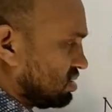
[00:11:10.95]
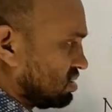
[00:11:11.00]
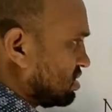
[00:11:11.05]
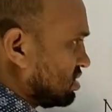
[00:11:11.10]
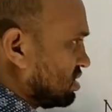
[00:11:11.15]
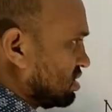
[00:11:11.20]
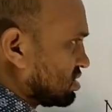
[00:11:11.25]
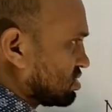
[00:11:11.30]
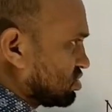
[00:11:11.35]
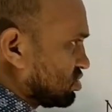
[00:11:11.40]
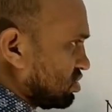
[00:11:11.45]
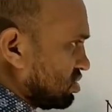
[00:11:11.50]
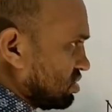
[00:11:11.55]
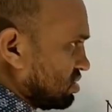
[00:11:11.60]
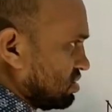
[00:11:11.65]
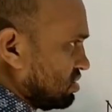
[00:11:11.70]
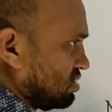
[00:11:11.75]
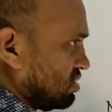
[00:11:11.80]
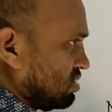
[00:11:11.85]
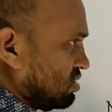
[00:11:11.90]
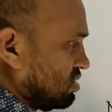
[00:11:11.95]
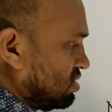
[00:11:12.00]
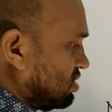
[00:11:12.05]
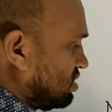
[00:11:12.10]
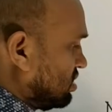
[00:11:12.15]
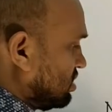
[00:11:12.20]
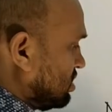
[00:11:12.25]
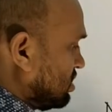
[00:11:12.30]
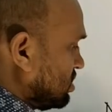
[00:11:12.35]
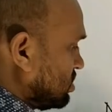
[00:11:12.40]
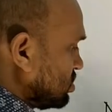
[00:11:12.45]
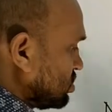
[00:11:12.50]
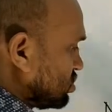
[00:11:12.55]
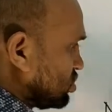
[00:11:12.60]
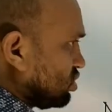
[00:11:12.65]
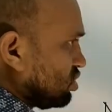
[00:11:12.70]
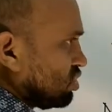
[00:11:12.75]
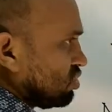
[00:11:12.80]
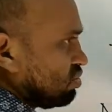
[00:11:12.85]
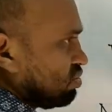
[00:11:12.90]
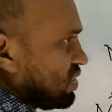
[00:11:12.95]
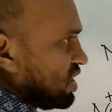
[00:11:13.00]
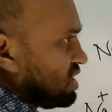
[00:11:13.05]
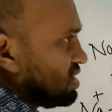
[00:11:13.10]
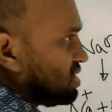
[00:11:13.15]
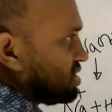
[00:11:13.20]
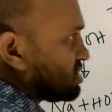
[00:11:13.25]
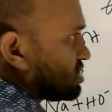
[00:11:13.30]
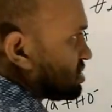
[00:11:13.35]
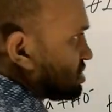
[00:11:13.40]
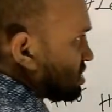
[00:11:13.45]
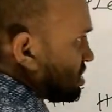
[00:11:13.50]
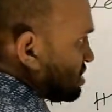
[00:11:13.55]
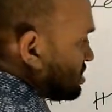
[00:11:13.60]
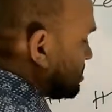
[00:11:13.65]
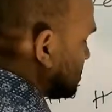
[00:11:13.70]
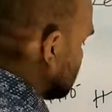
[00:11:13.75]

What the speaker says: electron. So minus charge,